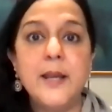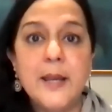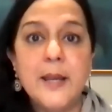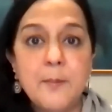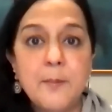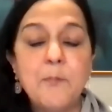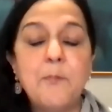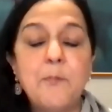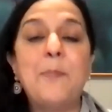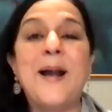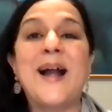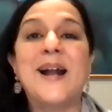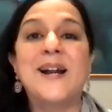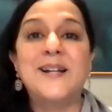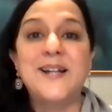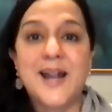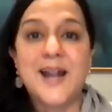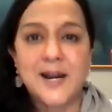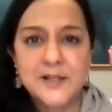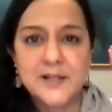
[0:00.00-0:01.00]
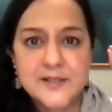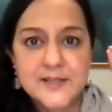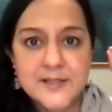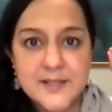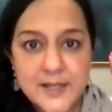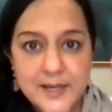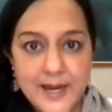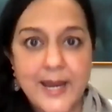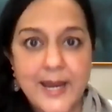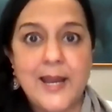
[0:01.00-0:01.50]
impact at
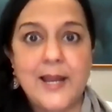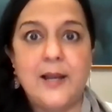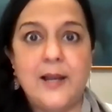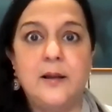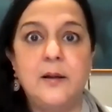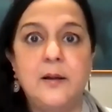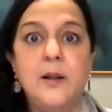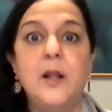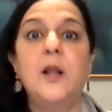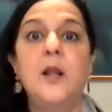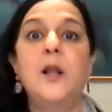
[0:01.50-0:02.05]
scale